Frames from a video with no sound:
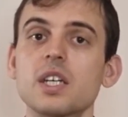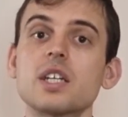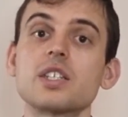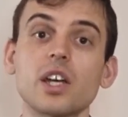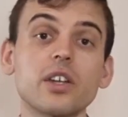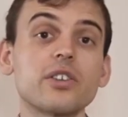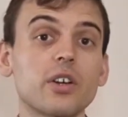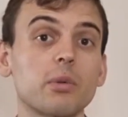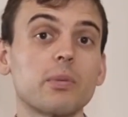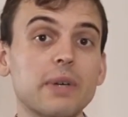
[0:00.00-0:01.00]
Chinese
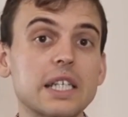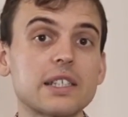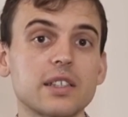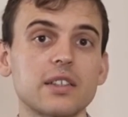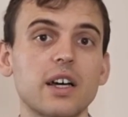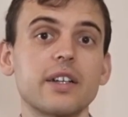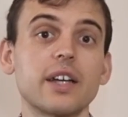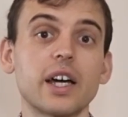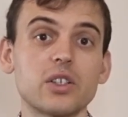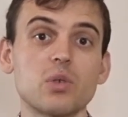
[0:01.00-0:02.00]
herbal medicine and
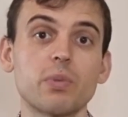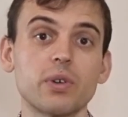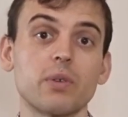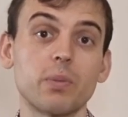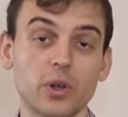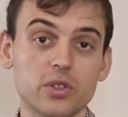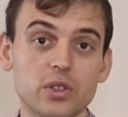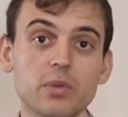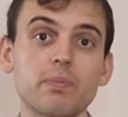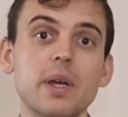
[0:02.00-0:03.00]

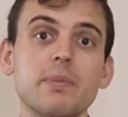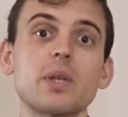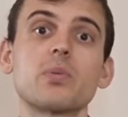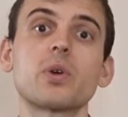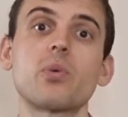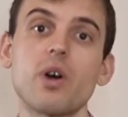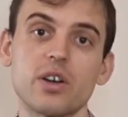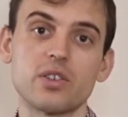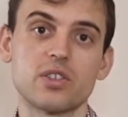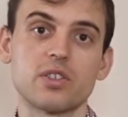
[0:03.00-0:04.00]
acupuncture may be required.